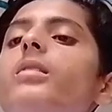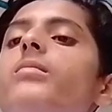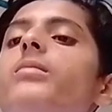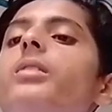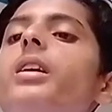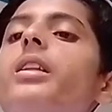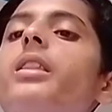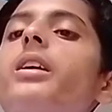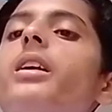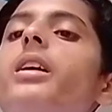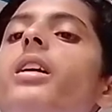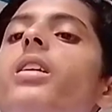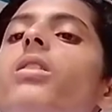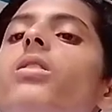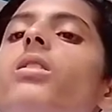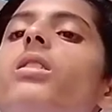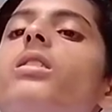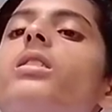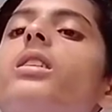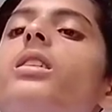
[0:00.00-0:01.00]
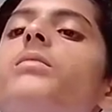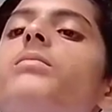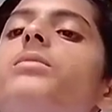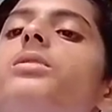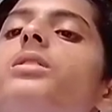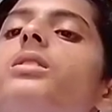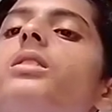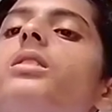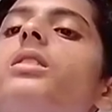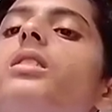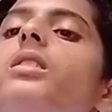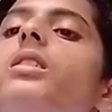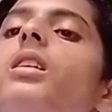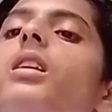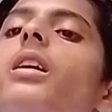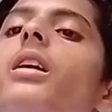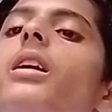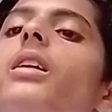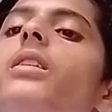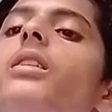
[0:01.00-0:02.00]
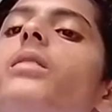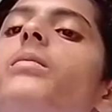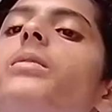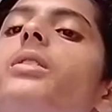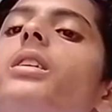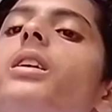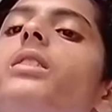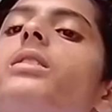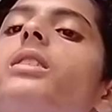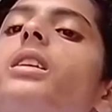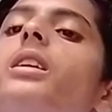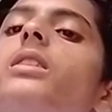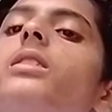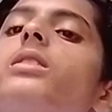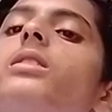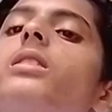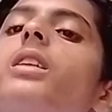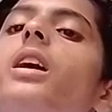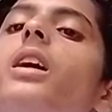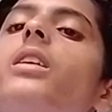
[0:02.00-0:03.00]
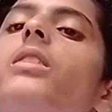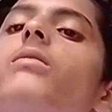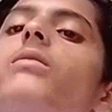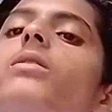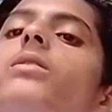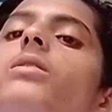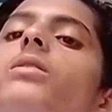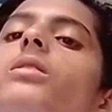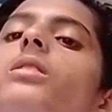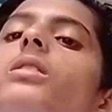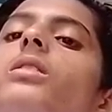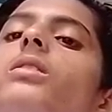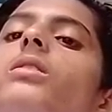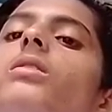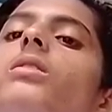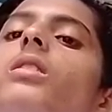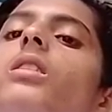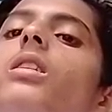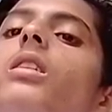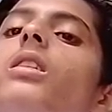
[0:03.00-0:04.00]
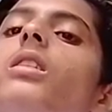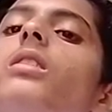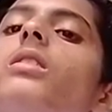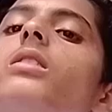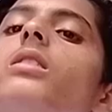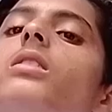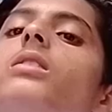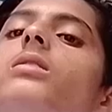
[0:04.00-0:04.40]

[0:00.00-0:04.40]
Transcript: Parasitic organisms are parasites live on or